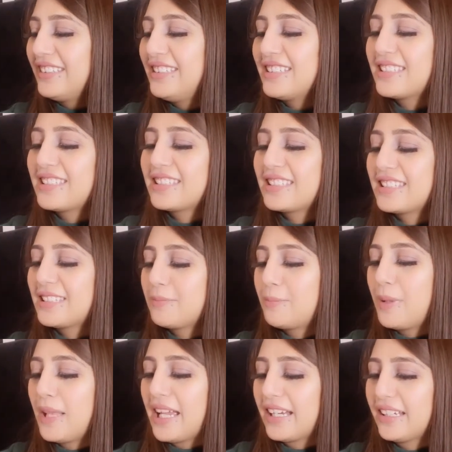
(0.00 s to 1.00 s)
this
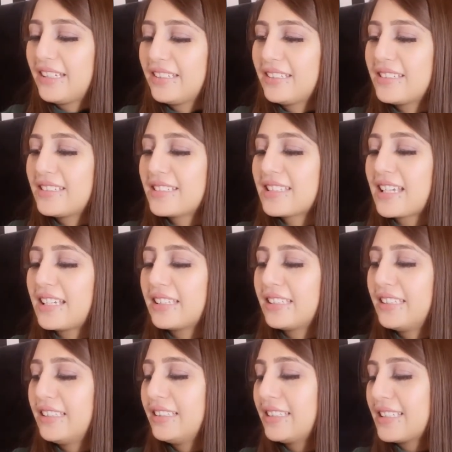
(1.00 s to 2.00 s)
blanket is, I
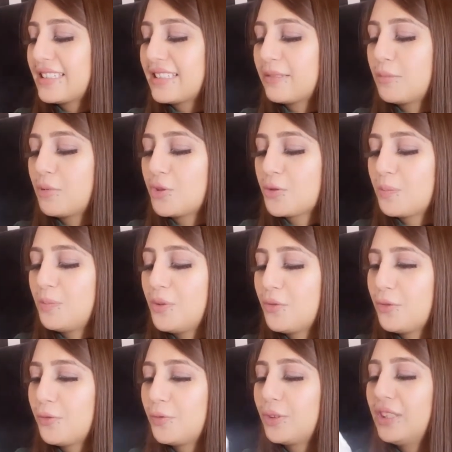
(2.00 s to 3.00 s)
think that's the most
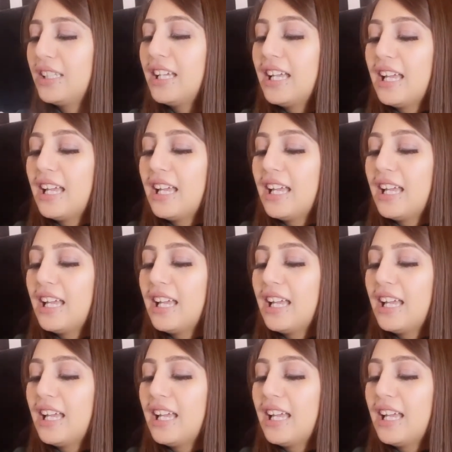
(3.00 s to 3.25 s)
beautiful